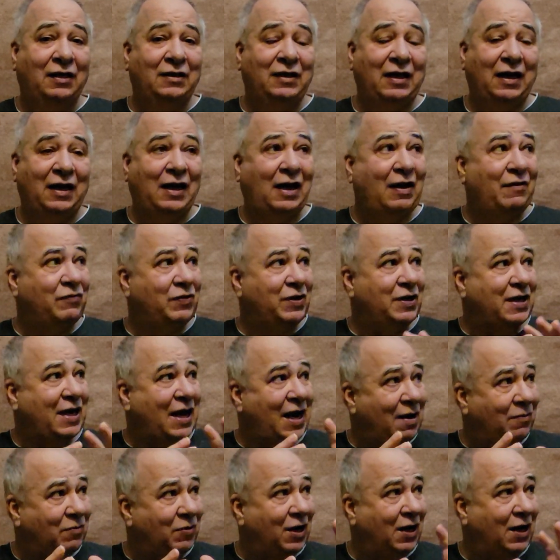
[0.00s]
Every
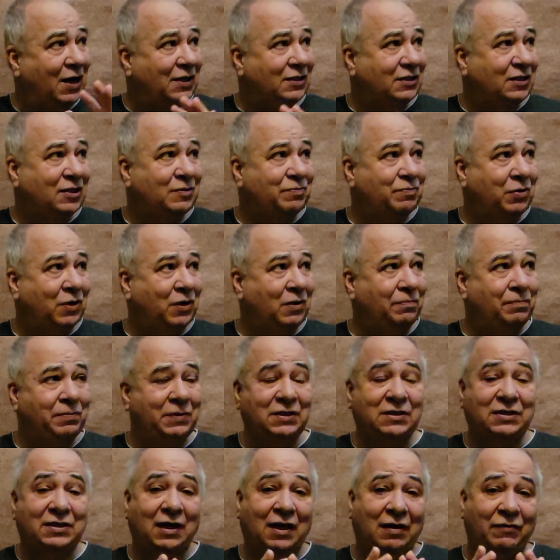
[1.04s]
camera has its
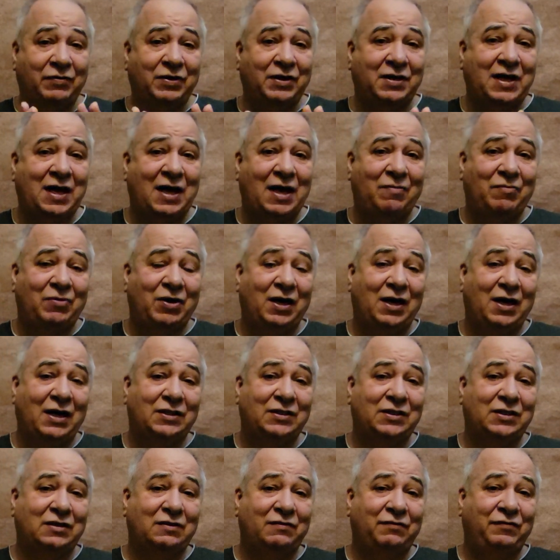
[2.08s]
purpose. Every camera
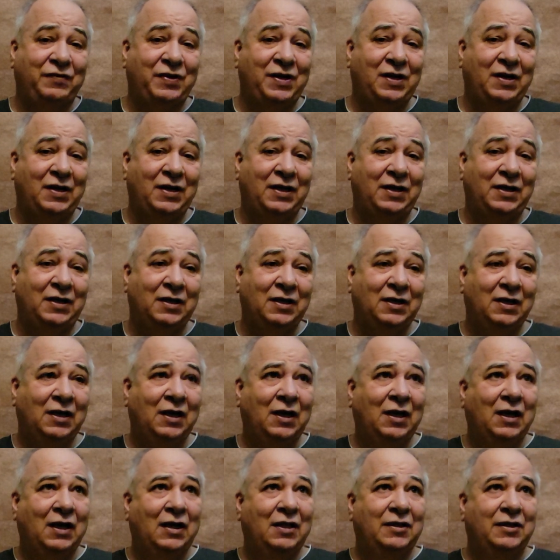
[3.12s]
has its feeling.
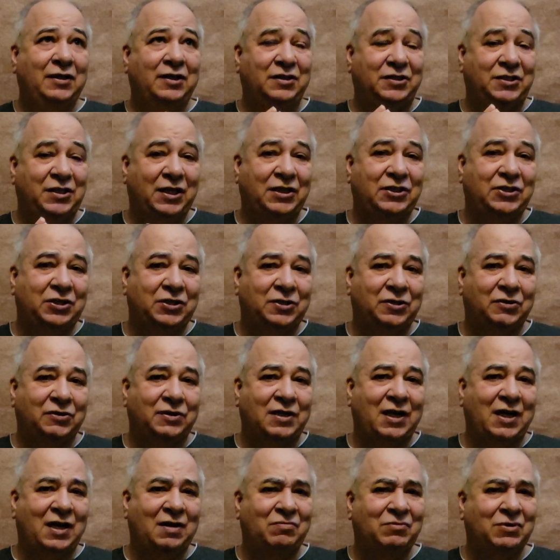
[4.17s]
The digital
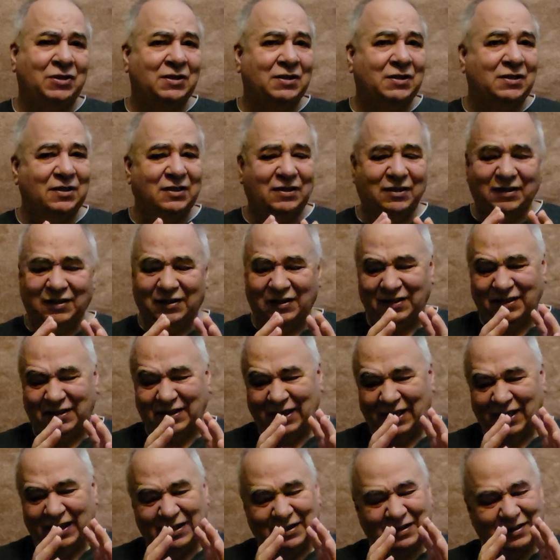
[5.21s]
cameras,
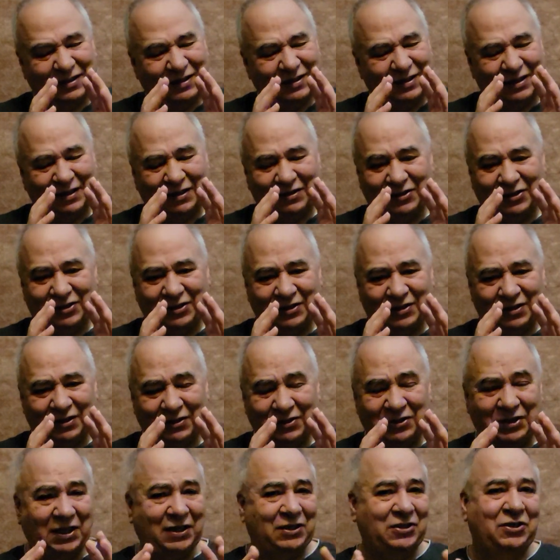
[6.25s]
they're
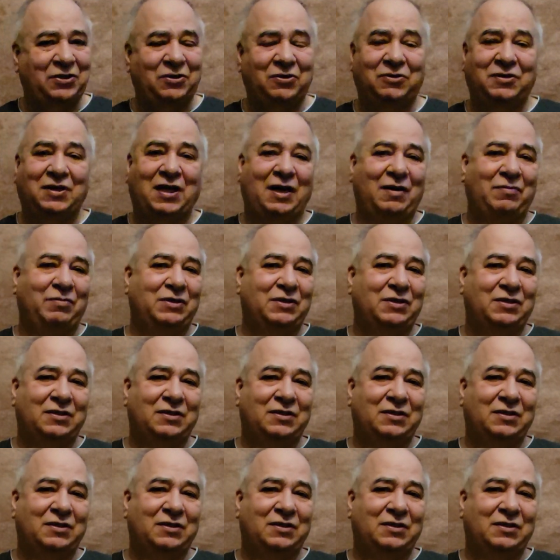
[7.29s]
digital cameras.